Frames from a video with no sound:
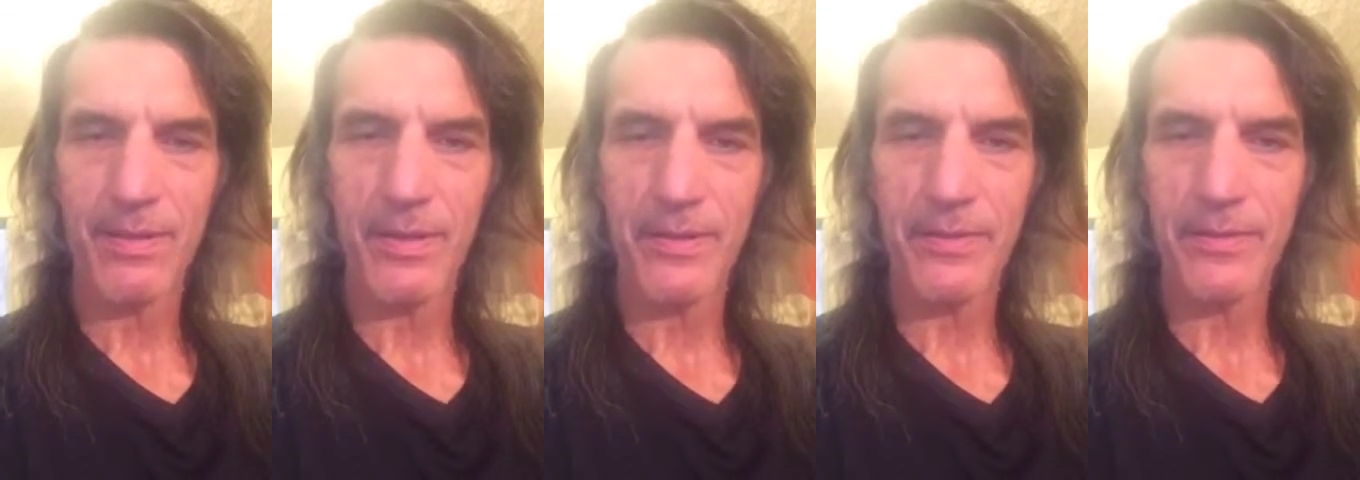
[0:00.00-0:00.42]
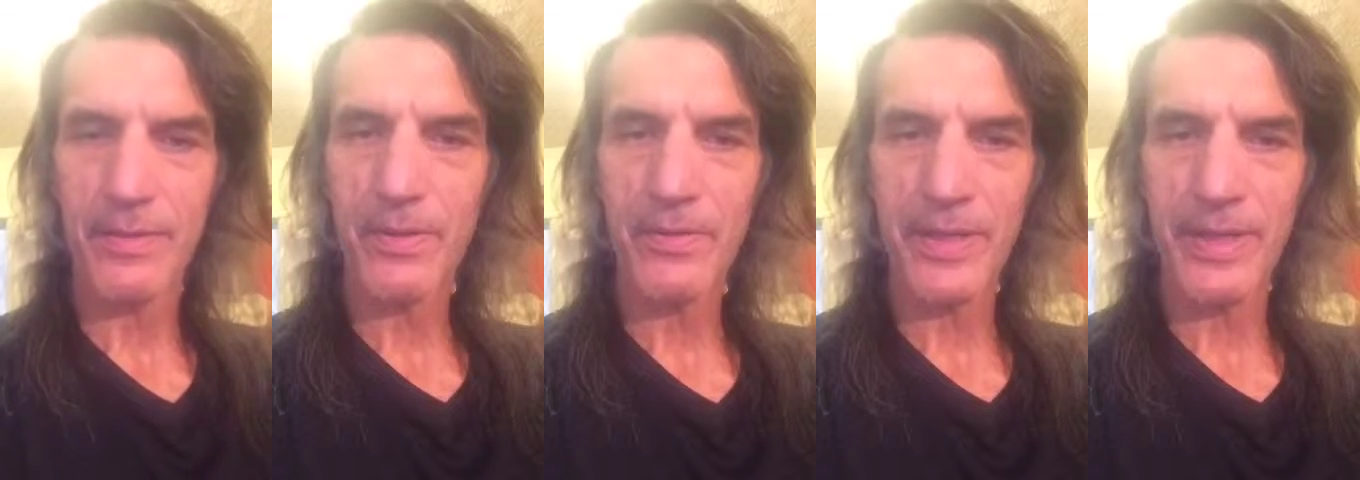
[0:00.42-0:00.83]
under
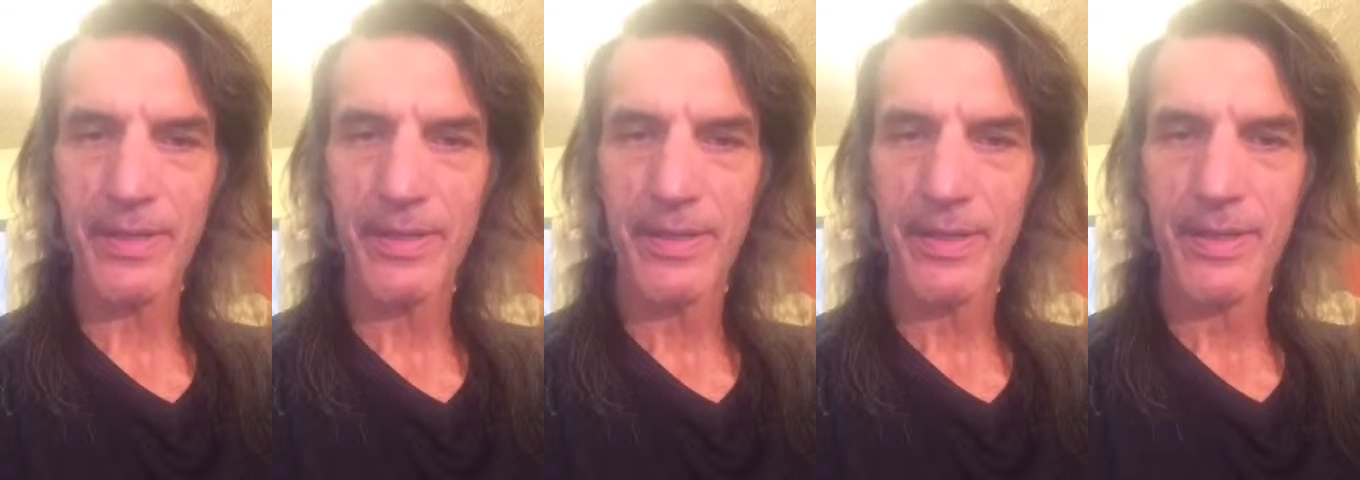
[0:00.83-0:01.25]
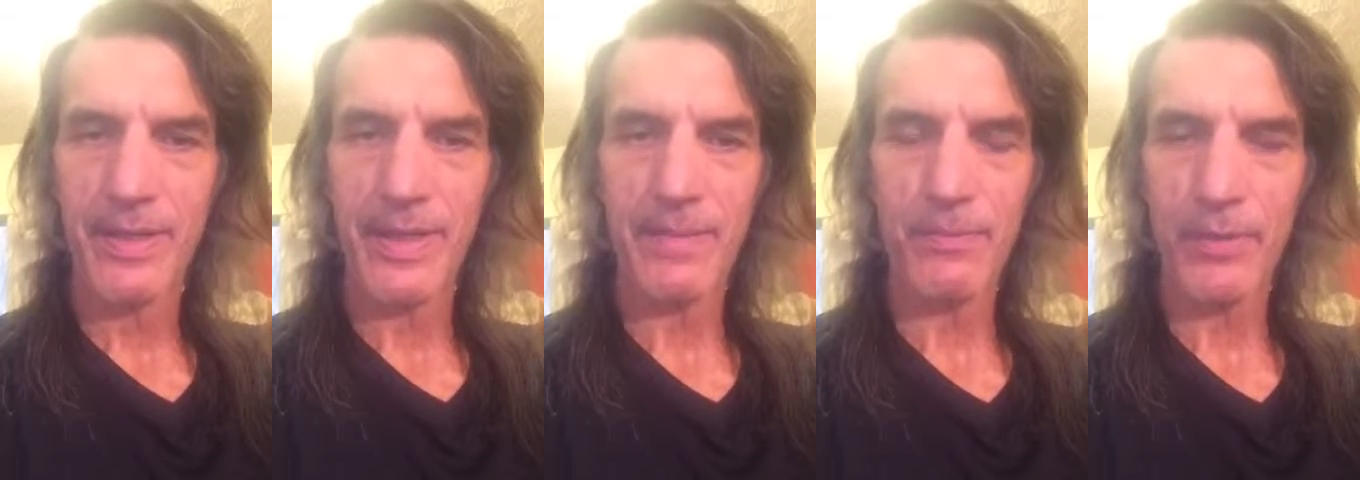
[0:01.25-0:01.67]
donate
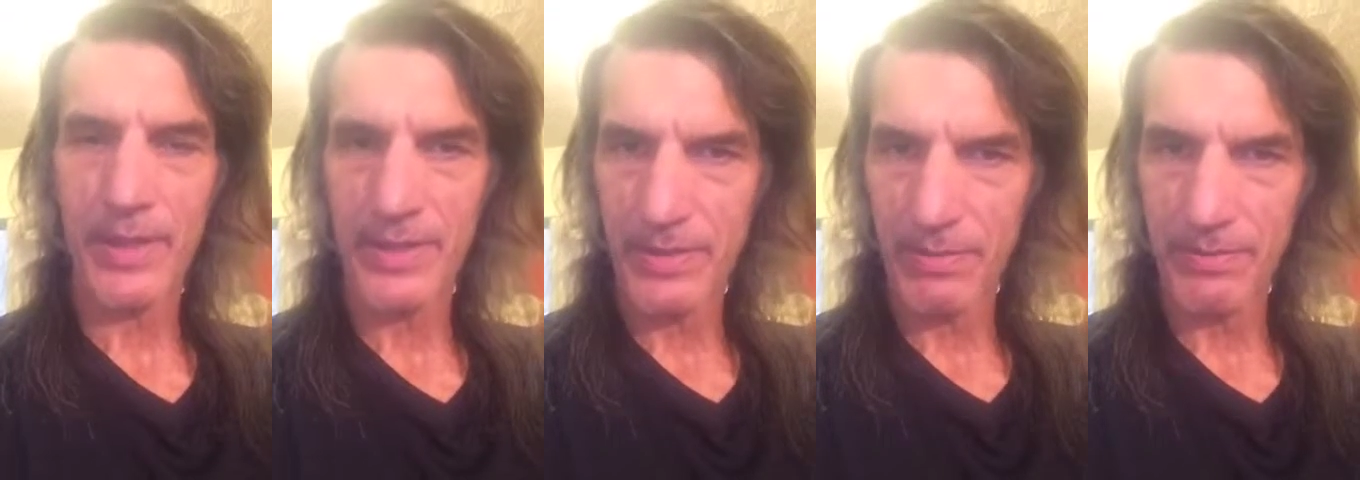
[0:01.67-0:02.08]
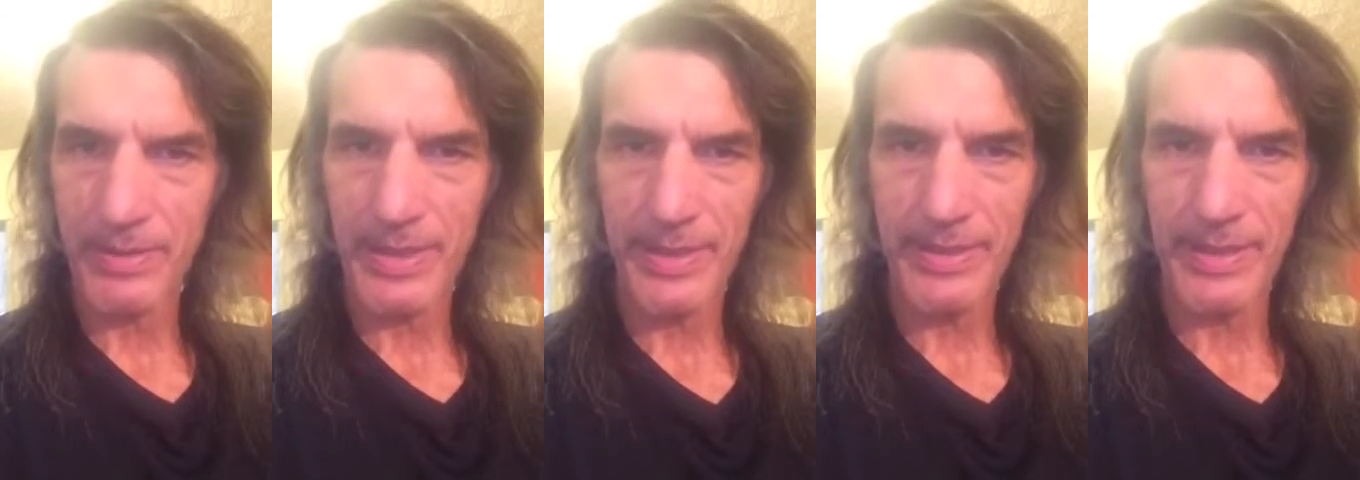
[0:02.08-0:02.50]
at
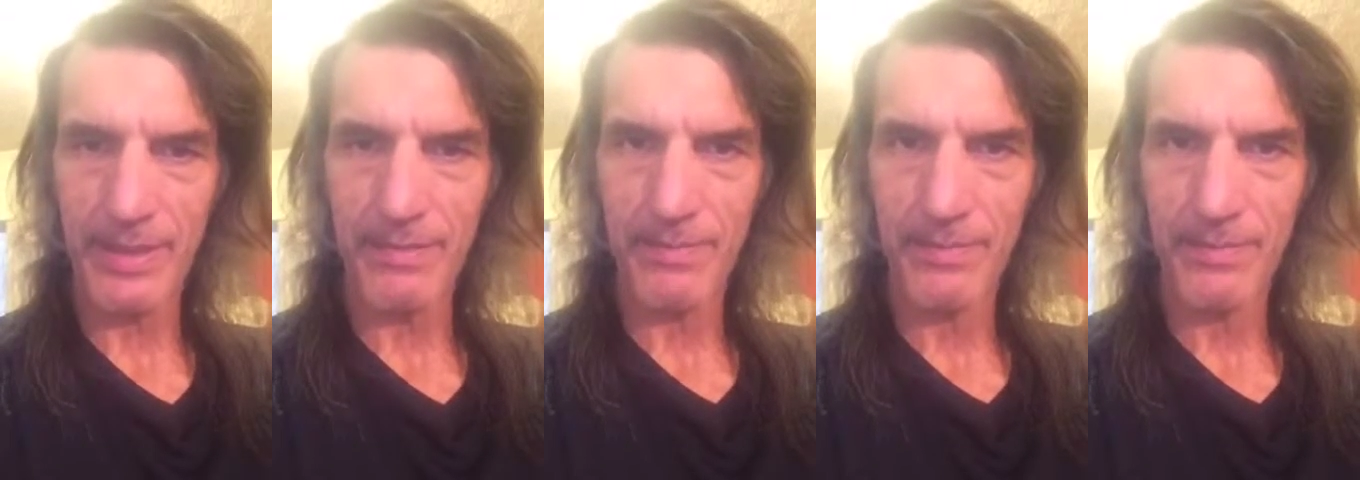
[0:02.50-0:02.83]
bryanthewitt.com.